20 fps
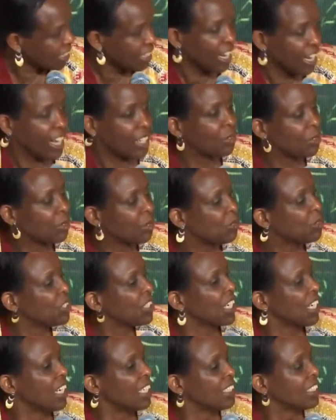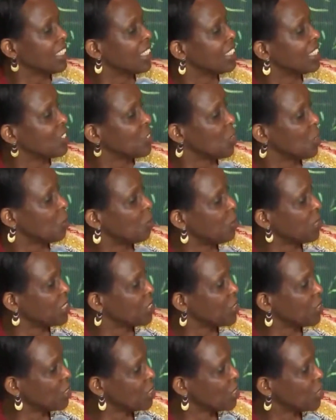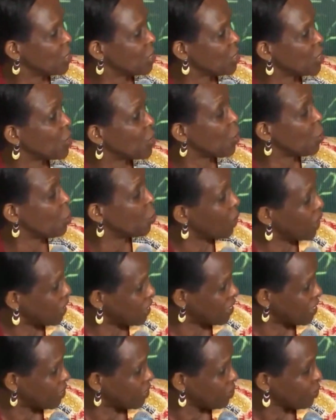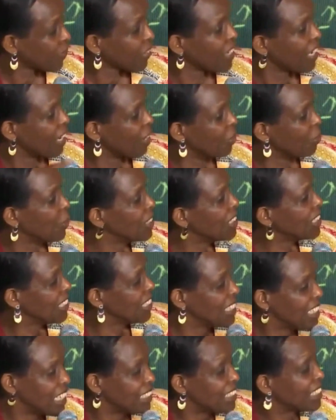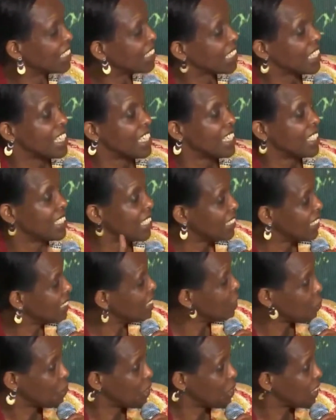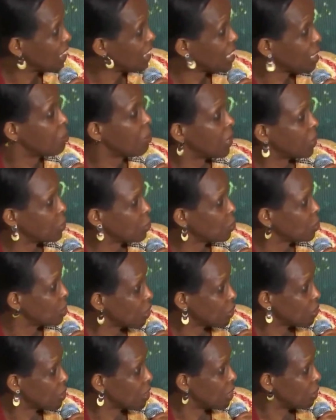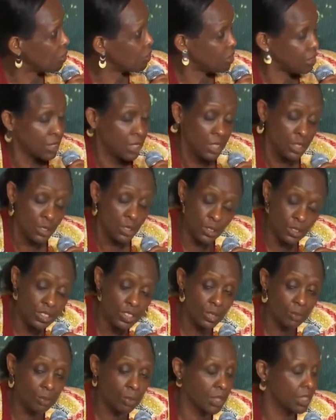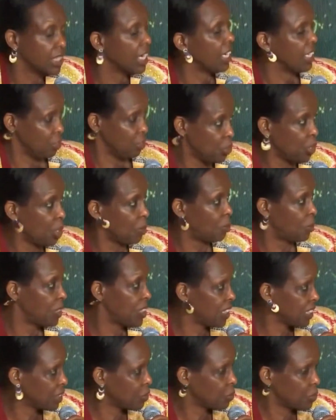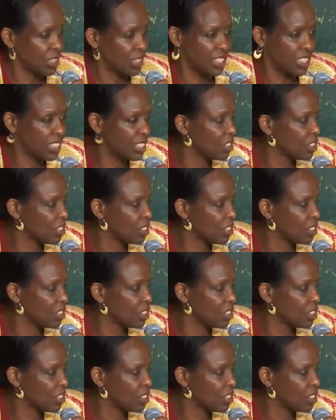and you realize that it's 0.0001. Now, what it does is it doesn't create any impact on the ground. Sorry, but I do appreciate what these